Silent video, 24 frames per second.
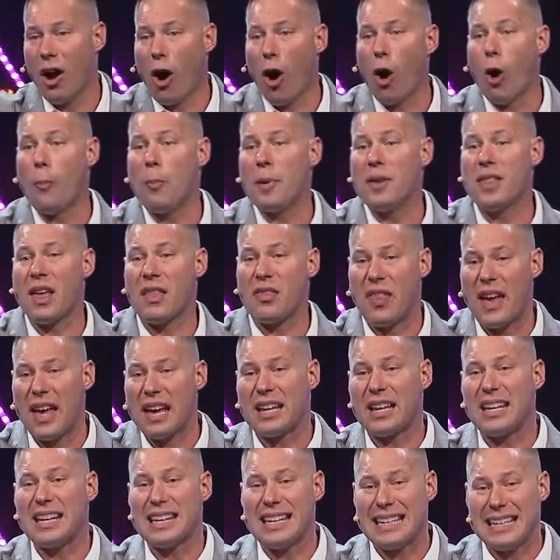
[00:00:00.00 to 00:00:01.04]
hoping that they
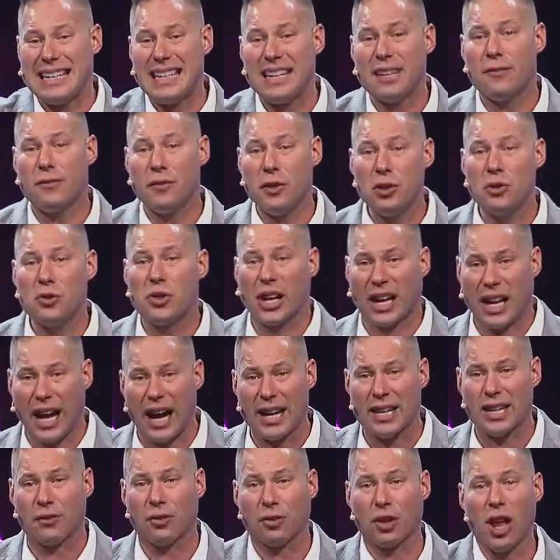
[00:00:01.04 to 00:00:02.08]
can give you the
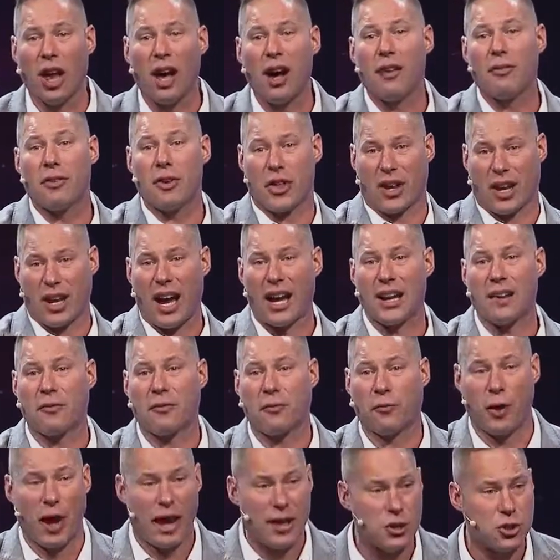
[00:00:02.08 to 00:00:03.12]
kind of love or the kind of
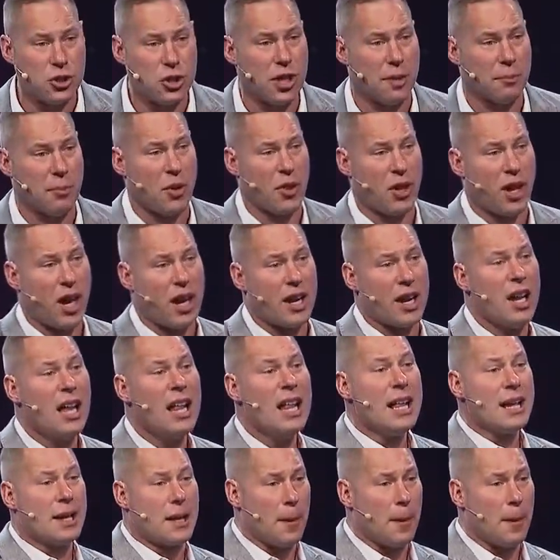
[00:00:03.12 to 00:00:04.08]
friendship or the kind of